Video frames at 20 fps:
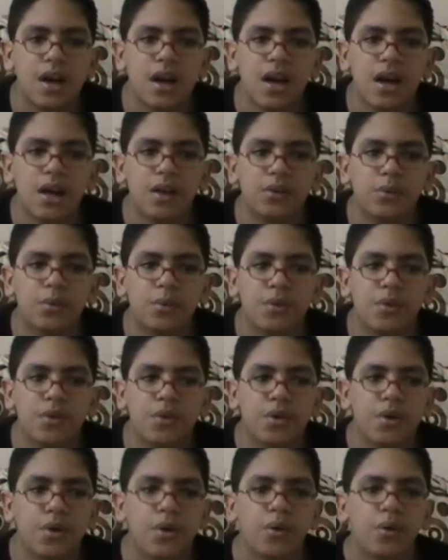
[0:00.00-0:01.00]
and with
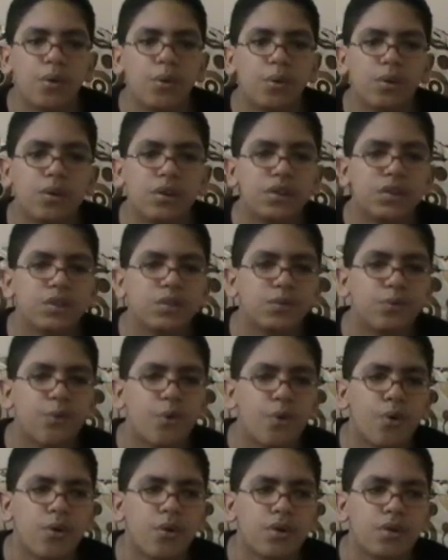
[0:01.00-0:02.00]
all his
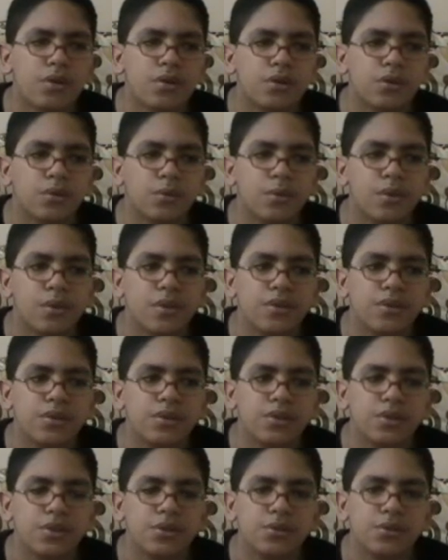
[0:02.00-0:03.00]
force, with his
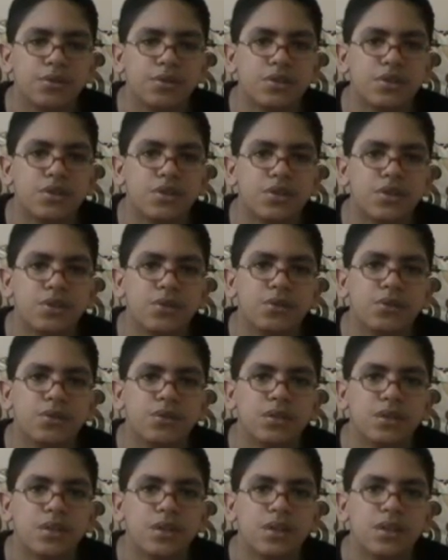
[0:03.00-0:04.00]
newest
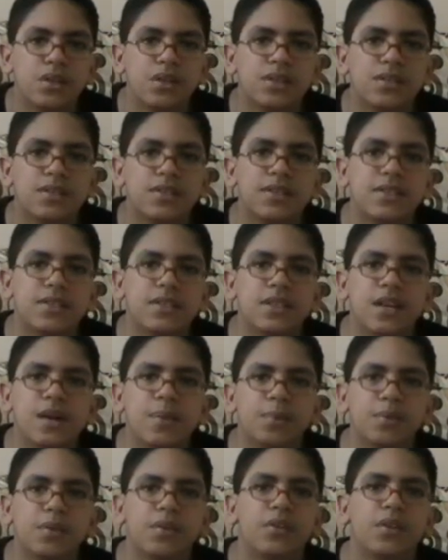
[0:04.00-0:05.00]
shoes, he
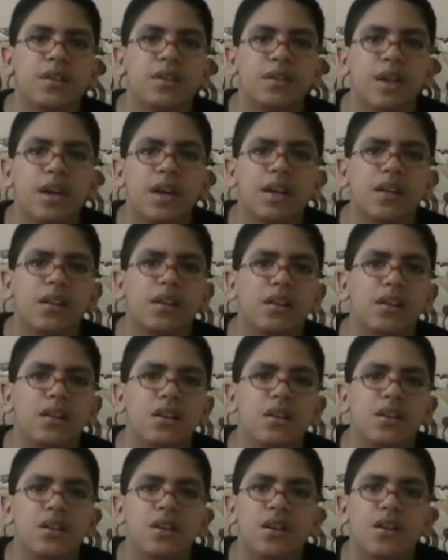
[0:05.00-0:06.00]
stepped on the tail.
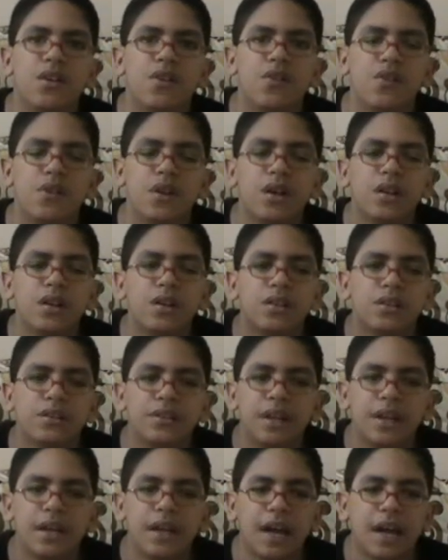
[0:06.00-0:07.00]
Then
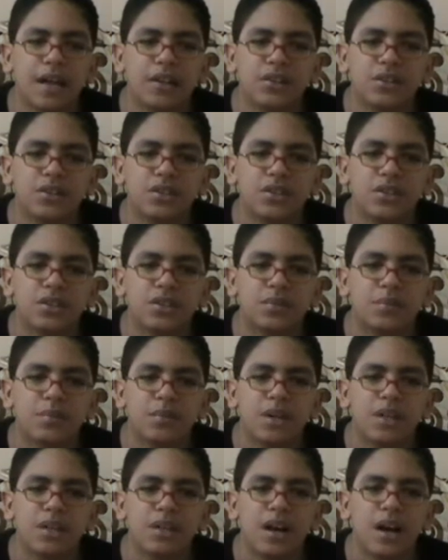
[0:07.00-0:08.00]
the cat just
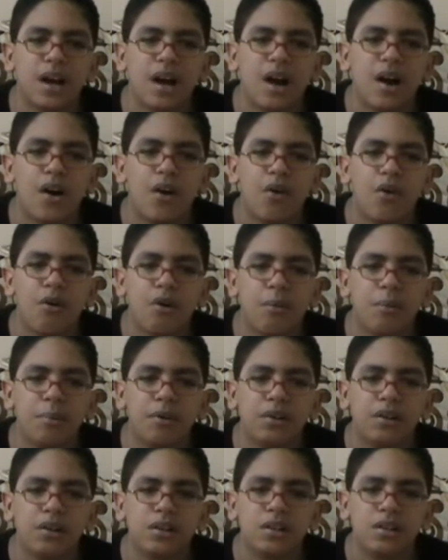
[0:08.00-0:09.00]
made a
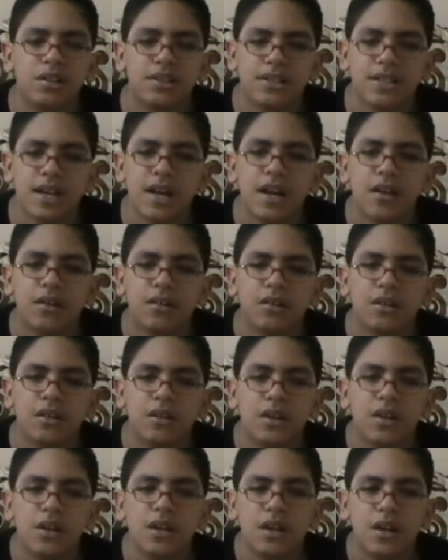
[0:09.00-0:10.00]
horrible sound,
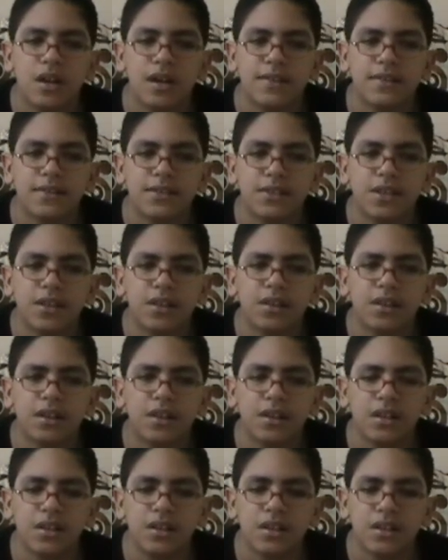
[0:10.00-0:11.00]
and
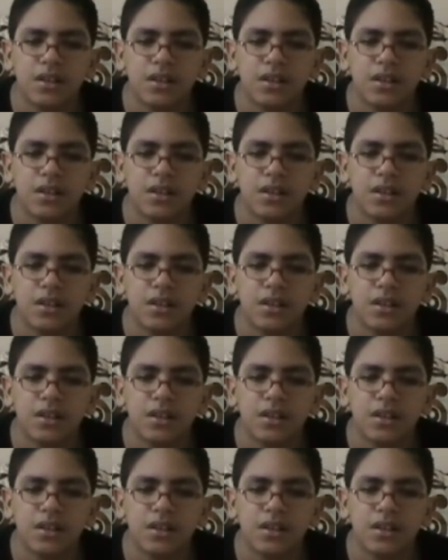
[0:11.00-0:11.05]
suddenly